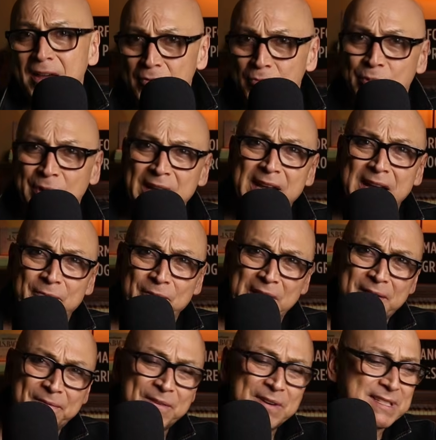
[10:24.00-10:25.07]
when
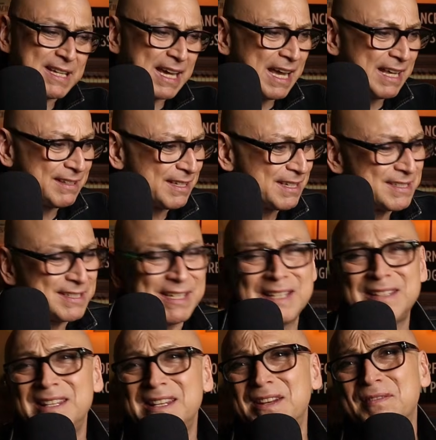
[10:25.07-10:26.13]
I first got this,
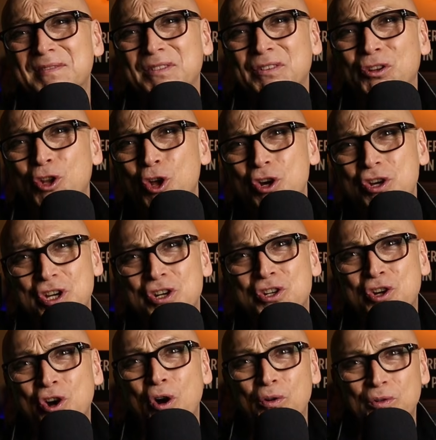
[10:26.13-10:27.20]
it didn't look
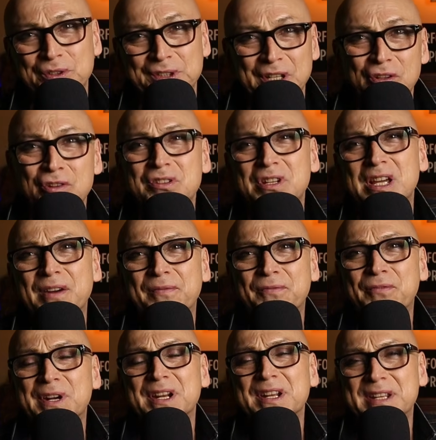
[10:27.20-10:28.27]
gold. It looked like a
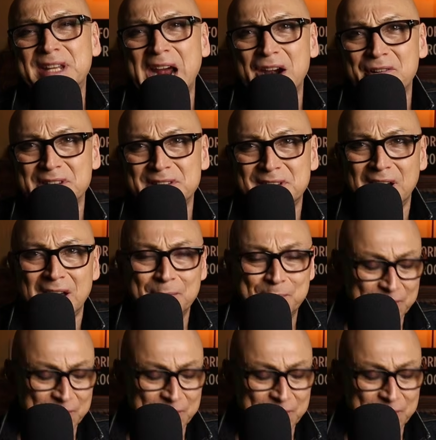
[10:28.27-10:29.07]
freaking carrot top.